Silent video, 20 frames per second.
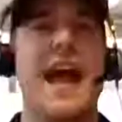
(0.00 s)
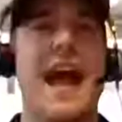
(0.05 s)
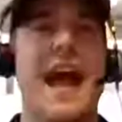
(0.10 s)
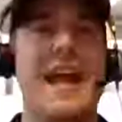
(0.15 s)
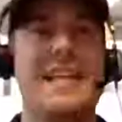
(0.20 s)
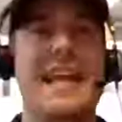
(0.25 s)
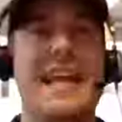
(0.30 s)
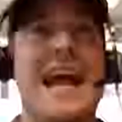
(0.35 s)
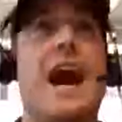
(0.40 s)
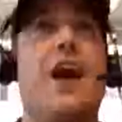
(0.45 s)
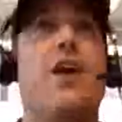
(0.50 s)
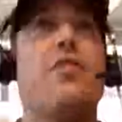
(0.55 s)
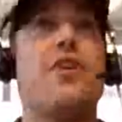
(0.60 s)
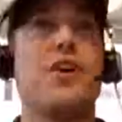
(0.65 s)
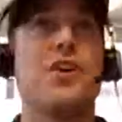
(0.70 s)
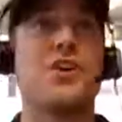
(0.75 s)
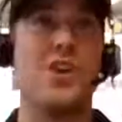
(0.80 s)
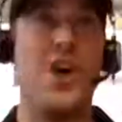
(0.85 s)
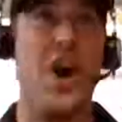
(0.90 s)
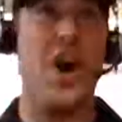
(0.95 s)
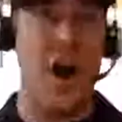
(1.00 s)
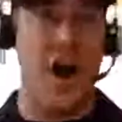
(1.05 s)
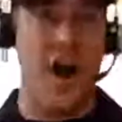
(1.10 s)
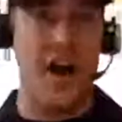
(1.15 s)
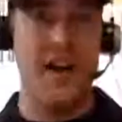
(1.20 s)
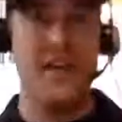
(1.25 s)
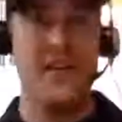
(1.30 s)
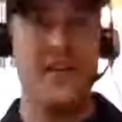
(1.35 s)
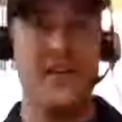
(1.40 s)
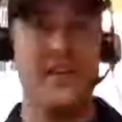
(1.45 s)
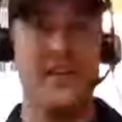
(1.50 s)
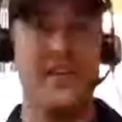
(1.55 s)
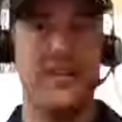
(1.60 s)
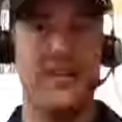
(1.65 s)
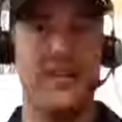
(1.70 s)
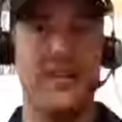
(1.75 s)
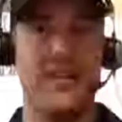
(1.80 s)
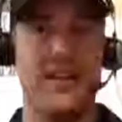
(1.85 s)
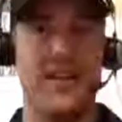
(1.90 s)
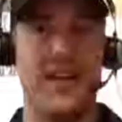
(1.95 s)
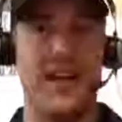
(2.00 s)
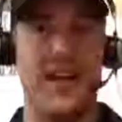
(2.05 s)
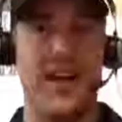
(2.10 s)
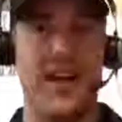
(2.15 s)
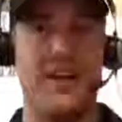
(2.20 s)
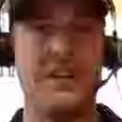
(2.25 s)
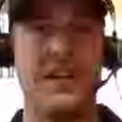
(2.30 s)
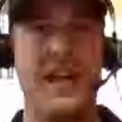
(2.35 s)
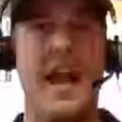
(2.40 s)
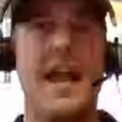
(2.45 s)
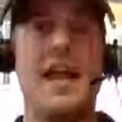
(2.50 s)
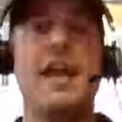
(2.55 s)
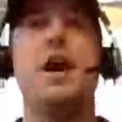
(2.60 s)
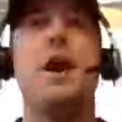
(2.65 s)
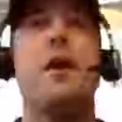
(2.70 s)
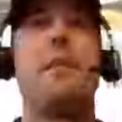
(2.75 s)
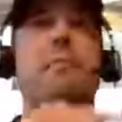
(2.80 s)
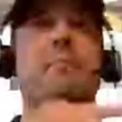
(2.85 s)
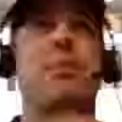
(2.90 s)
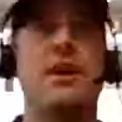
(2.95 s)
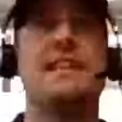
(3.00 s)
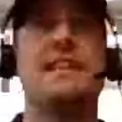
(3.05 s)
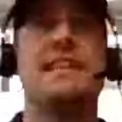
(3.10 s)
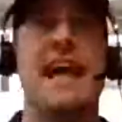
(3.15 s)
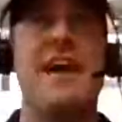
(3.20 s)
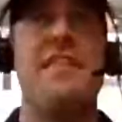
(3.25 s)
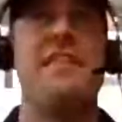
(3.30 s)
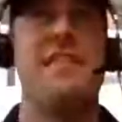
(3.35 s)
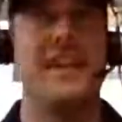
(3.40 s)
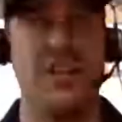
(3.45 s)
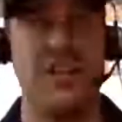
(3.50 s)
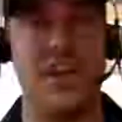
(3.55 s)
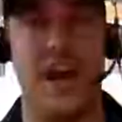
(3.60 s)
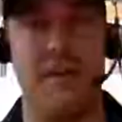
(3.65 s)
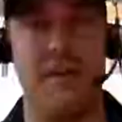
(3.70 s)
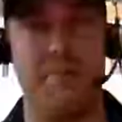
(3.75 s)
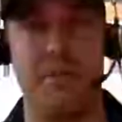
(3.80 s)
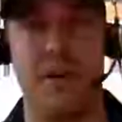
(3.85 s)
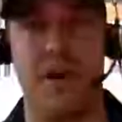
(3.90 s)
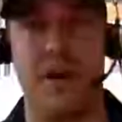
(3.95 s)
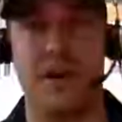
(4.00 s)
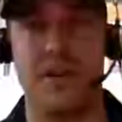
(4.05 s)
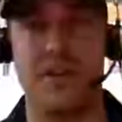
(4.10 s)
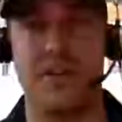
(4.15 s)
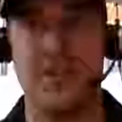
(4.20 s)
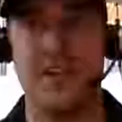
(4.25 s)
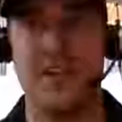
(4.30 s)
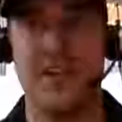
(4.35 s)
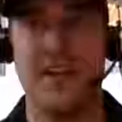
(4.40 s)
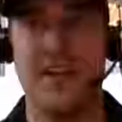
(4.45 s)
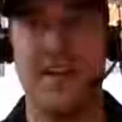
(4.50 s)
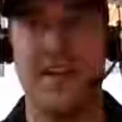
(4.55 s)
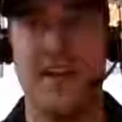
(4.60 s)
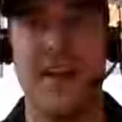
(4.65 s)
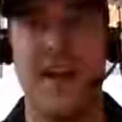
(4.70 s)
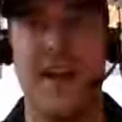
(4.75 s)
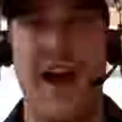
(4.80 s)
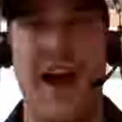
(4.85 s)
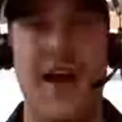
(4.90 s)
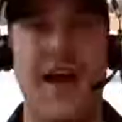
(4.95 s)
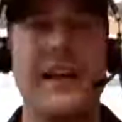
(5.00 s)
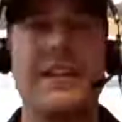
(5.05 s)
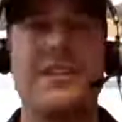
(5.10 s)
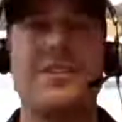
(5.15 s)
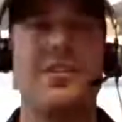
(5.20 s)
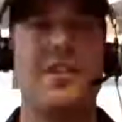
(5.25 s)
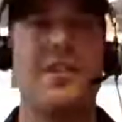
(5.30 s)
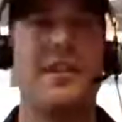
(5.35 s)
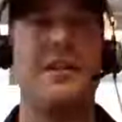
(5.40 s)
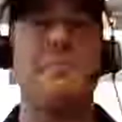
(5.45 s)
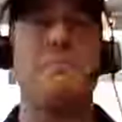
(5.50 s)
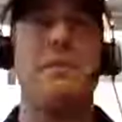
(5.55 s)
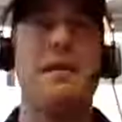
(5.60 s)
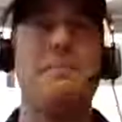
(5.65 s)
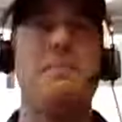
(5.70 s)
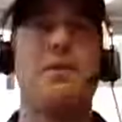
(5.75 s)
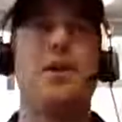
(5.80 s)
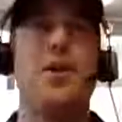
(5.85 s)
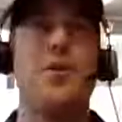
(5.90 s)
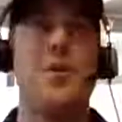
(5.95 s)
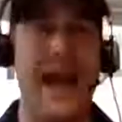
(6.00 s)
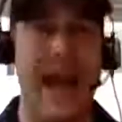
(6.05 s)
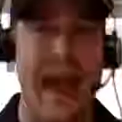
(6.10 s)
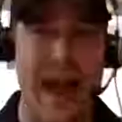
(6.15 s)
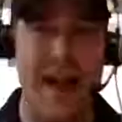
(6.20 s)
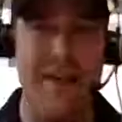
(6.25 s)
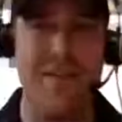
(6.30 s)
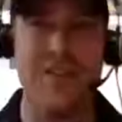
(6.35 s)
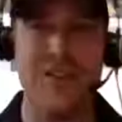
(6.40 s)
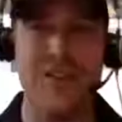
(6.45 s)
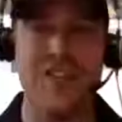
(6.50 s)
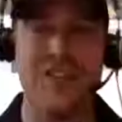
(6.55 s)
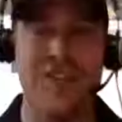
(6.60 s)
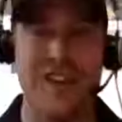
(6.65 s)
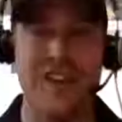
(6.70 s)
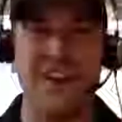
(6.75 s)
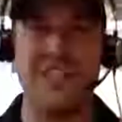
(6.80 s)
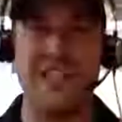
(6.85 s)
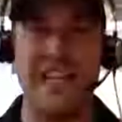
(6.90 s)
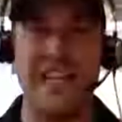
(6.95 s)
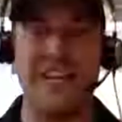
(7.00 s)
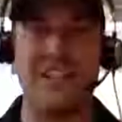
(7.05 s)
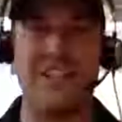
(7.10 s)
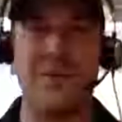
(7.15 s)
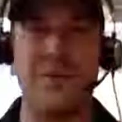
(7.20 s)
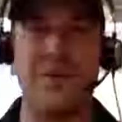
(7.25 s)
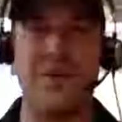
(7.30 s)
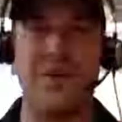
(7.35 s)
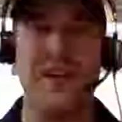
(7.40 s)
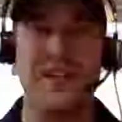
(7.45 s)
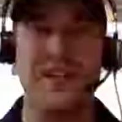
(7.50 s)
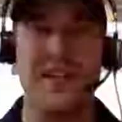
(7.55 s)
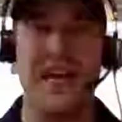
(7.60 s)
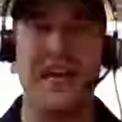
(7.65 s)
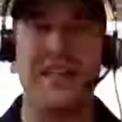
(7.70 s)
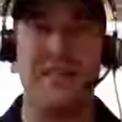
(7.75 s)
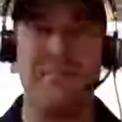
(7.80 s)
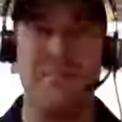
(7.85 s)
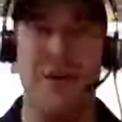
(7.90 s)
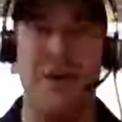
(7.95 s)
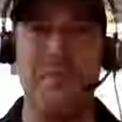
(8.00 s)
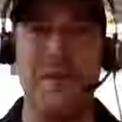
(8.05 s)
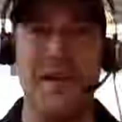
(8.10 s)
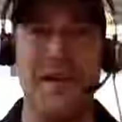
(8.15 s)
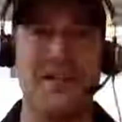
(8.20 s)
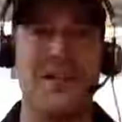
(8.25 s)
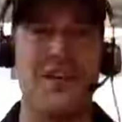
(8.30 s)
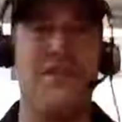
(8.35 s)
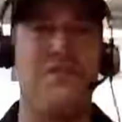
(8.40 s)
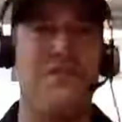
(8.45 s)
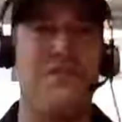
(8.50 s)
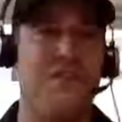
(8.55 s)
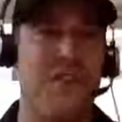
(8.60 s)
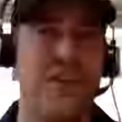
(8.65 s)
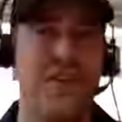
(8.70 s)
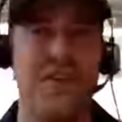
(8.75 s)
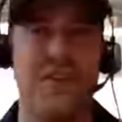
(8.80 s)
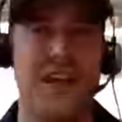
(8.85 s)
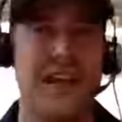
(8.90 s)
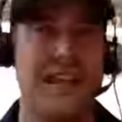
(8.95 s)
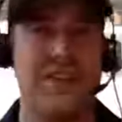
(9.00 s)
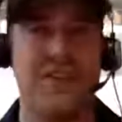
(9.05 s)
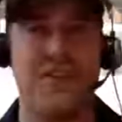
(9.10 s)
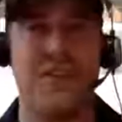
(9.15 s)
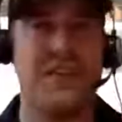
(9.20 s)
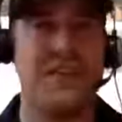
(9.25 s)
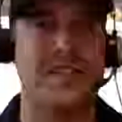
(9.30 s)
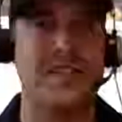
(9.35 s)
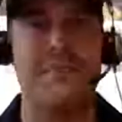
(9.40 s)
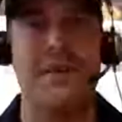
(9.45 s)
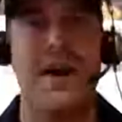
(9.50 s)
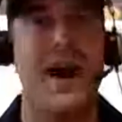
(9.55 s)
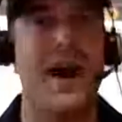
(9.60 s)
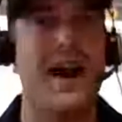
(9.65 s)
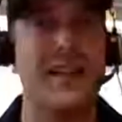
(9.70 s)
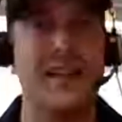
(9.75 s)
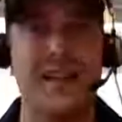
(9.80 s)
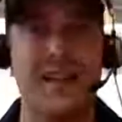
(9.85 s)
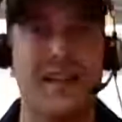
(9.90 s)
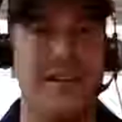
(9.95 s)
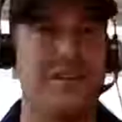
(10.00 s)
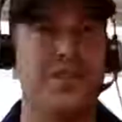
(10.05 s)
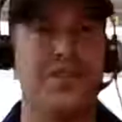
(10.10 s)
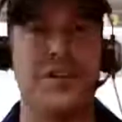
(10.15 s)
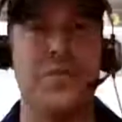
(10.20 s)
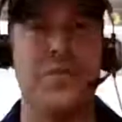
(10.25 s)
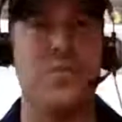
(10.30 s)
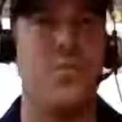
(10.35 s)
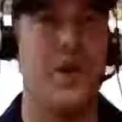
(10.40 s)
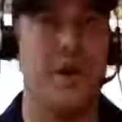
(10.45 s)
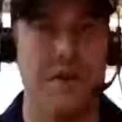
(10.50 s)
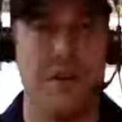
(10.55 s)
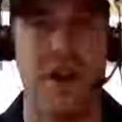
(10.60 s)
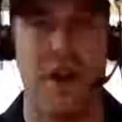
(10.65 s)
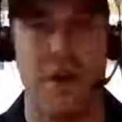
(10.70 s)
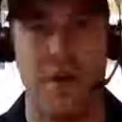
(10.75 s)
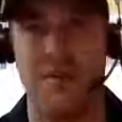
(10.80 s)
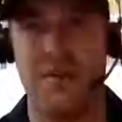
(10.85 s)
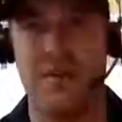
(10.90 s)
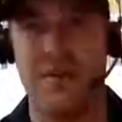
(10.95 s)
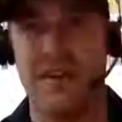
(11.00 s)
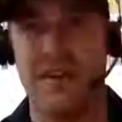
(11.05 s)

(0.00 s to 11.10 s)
and now they're gone, okay, put that in the chat box. All right, so that the people who have those fears, doubts, and worries at the moment don't feel like they're on some island and are some weirdo.